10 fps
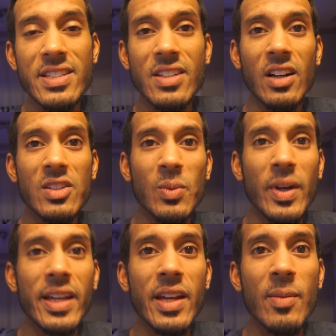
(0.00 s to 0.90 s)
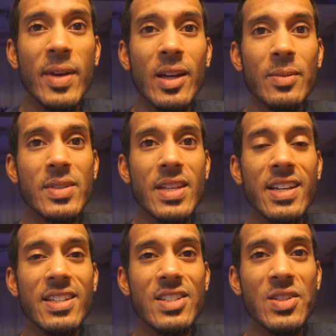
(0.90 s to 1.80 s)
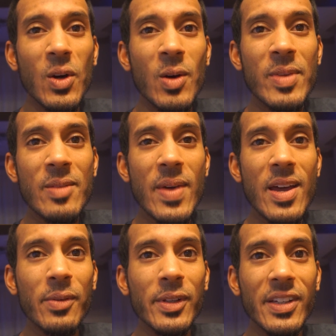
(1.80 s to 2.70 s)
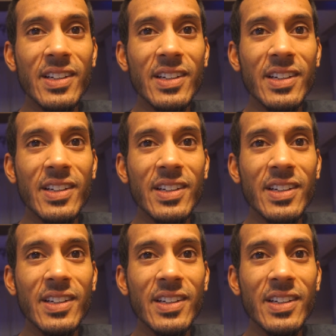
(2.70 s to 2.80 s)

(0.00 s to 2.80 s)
is tucked away in her bed upstairs. She's got her big bear with